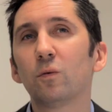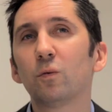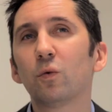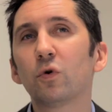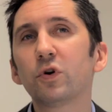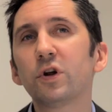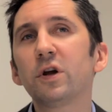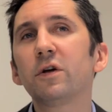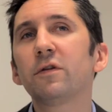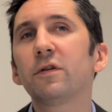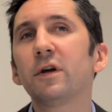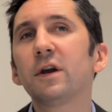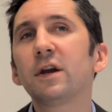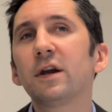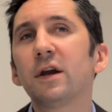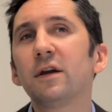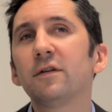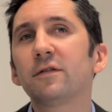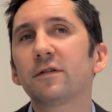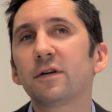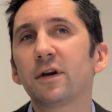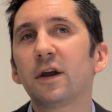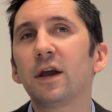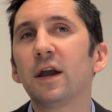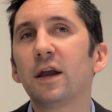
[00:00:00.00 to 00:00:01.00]
What do you think is
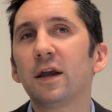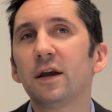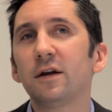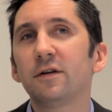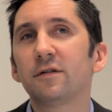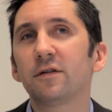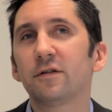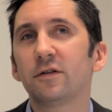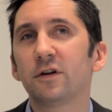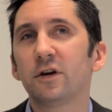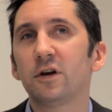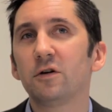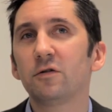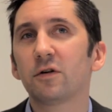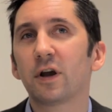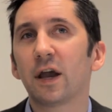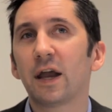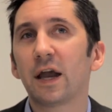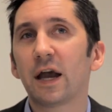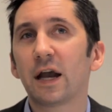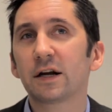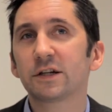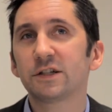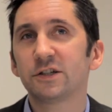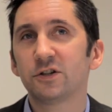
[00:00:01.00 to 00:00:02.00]
key to the UK
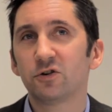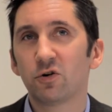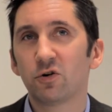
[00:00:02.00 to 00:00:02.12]
actually